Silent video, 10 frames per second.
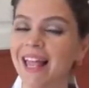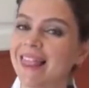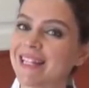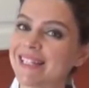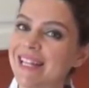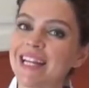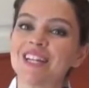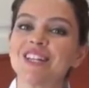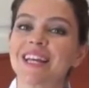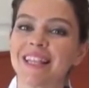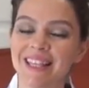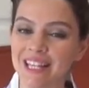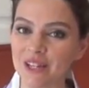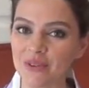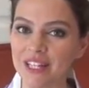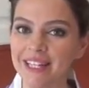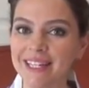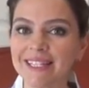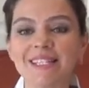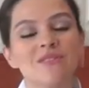Let's take a look at the
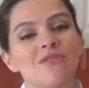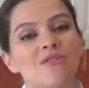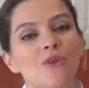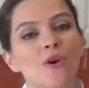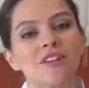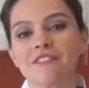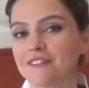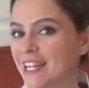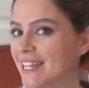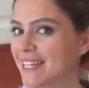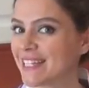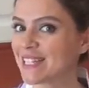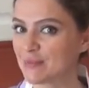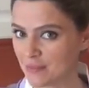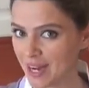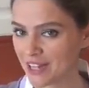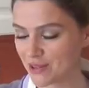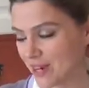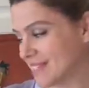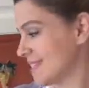ingredients for the flakiest pie
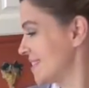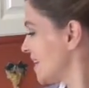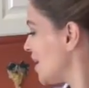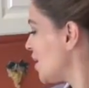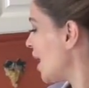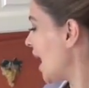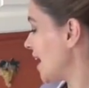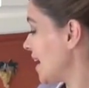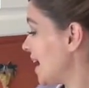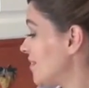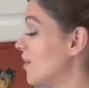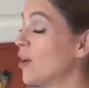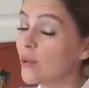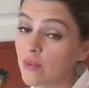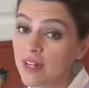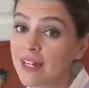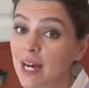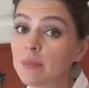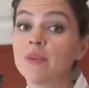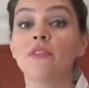crust. I have one
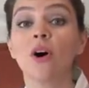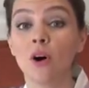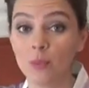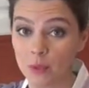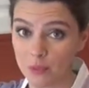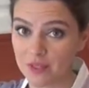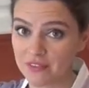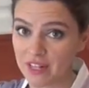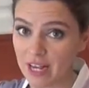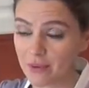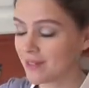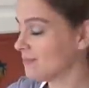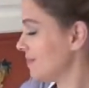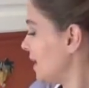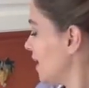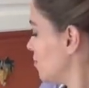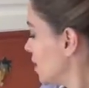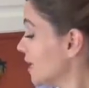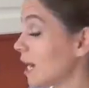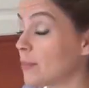cup of all-purpose flour, and
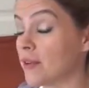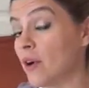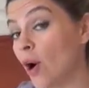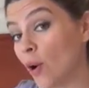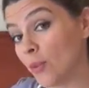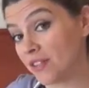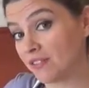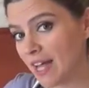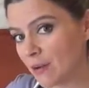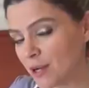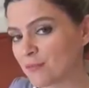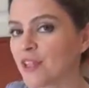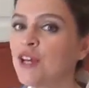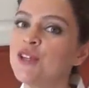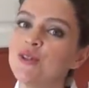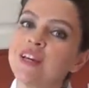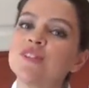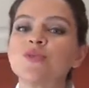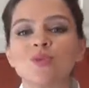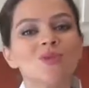one cup of whole wheat flour. You
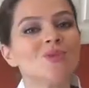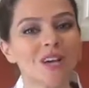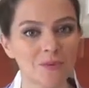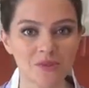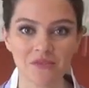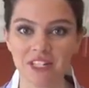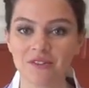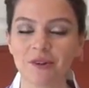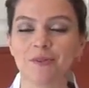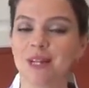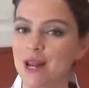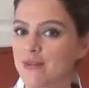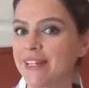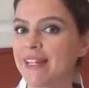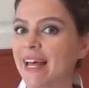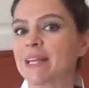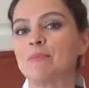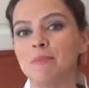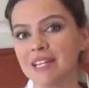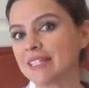can do two cups of either, but I really like
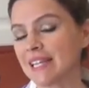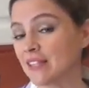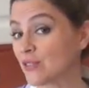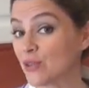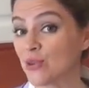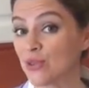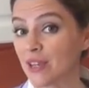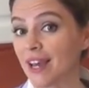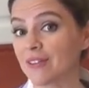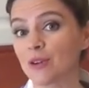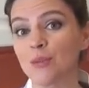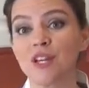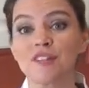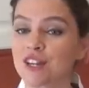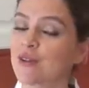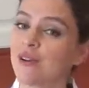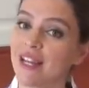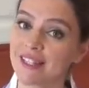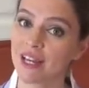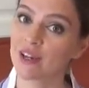mixing the two together because it
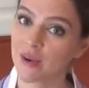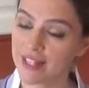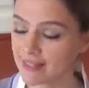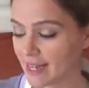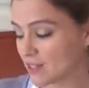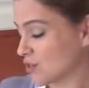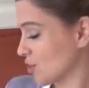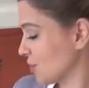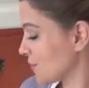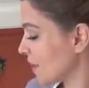creates a great texture.